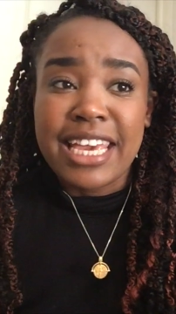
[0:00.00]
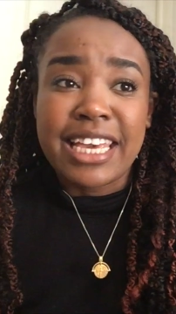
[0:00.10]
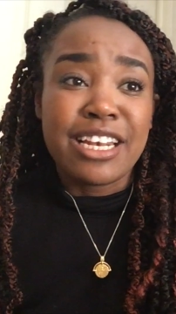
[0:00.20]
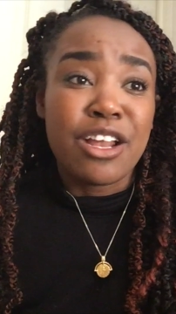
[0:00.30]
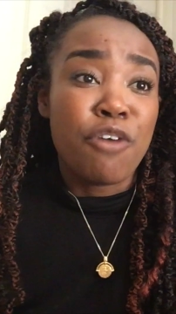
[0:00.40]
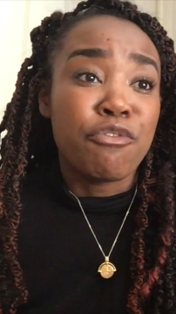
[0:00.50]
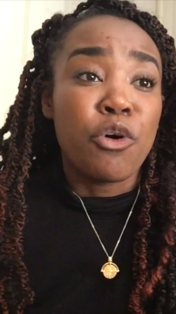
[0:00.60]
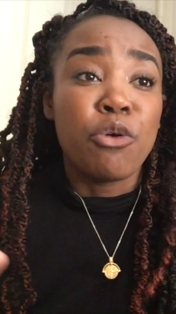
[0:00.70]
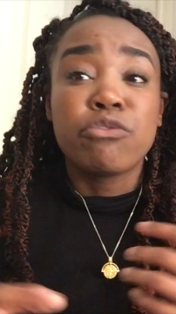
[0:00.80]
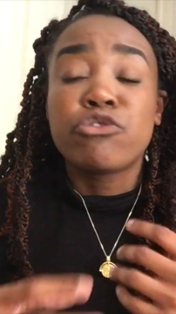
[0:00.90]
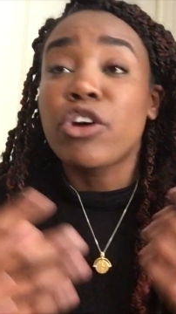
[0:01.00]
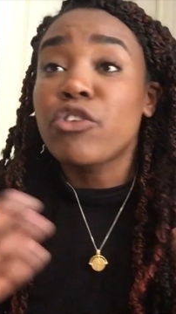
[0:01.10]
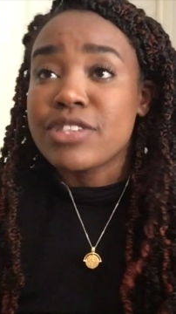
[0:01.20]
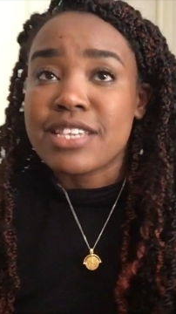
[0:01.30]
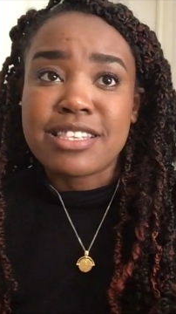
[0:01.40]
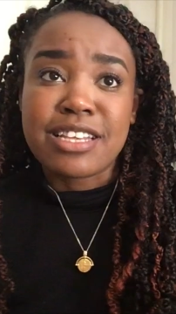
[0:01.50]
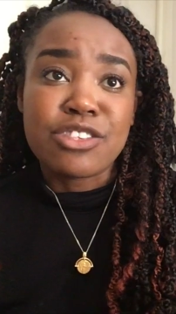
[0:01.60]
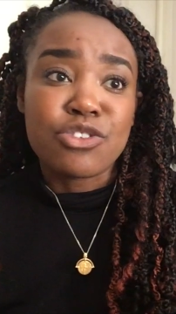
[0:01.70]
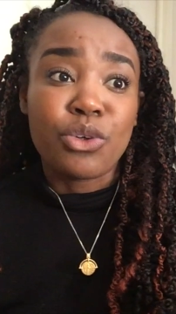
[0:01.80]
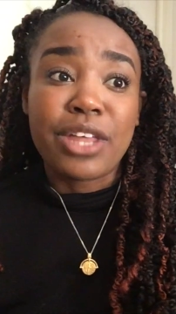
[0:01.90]
can evolve drug
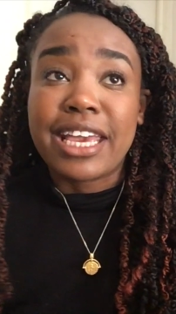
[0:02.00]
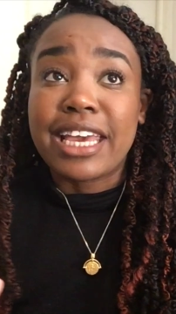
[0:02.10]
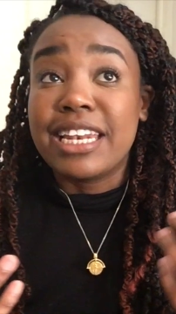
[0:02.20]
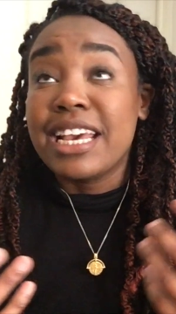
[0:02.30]
resistance, or they can